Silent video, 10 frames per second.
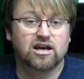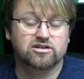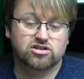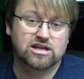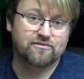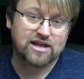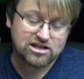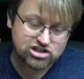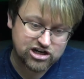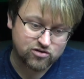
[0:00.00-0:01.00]
just having
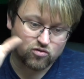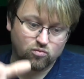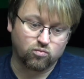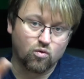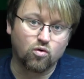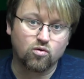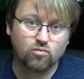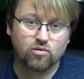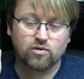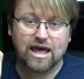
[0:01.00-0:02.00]
that gentle,
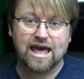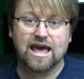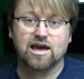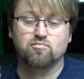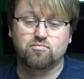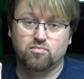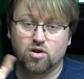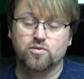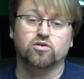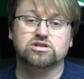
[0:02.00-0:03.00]
warm air
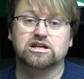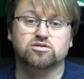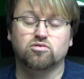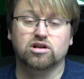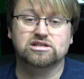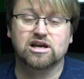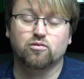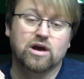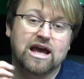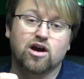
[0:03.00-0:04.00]
blowing onto the actual model itself
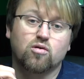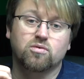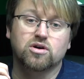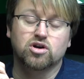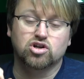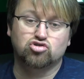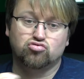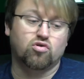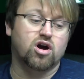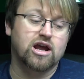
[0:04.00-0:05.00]
will help
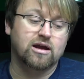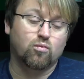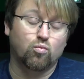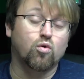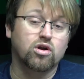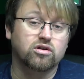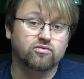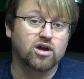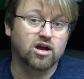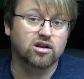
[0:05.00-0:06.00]
dry what you've
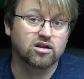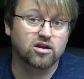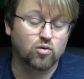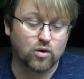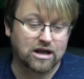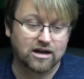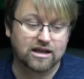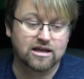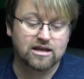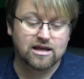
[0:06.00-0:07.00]
done
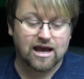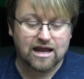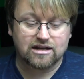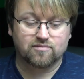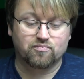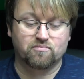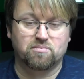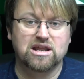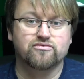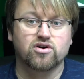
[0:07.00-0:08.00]
quickly. And
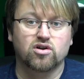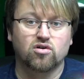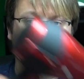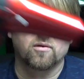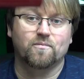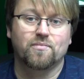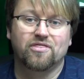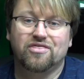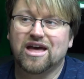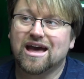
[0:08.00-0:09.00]
believe it or not,
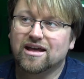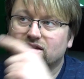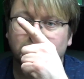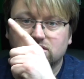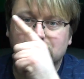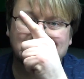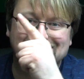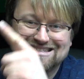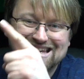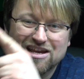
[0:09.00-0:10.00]
that
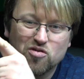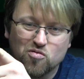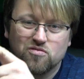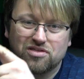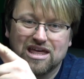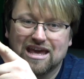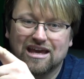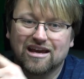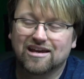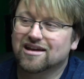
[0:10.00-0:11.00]
single
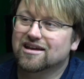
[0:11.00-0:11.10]
thing